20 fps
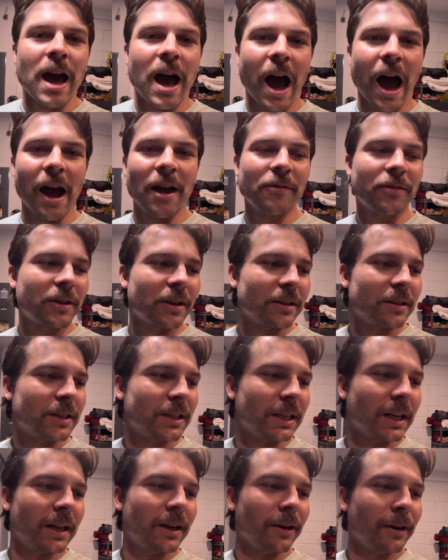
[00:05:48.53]
I've
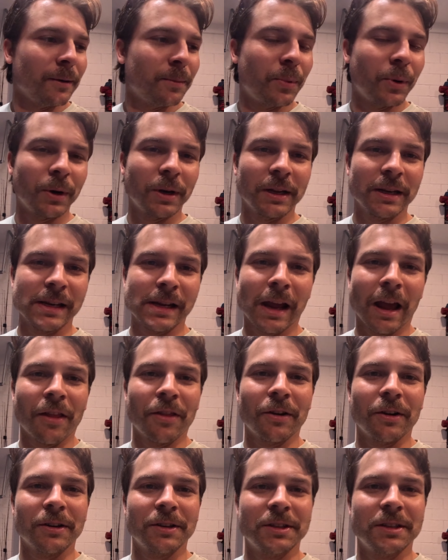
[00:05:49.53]
considered putting
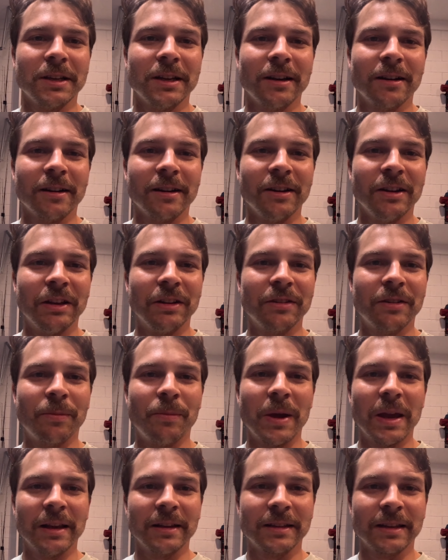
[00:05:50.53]
together a series
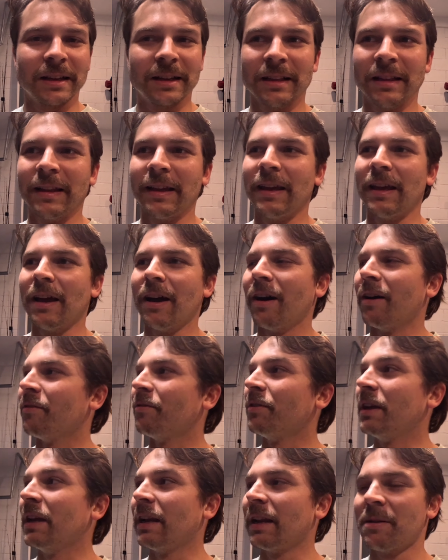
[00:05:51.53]
basically
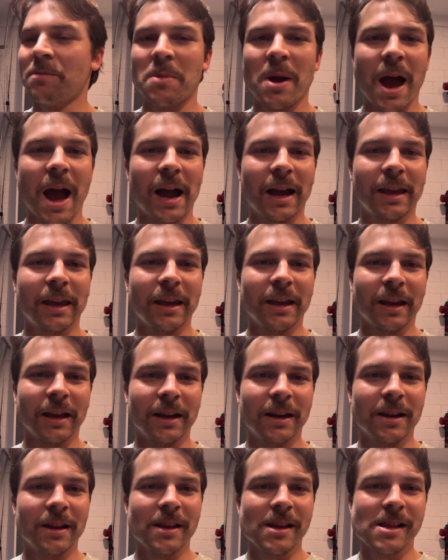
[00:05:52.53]
of getting back
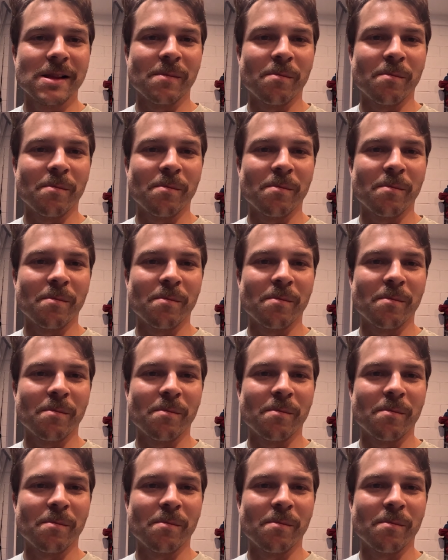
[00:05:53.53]
in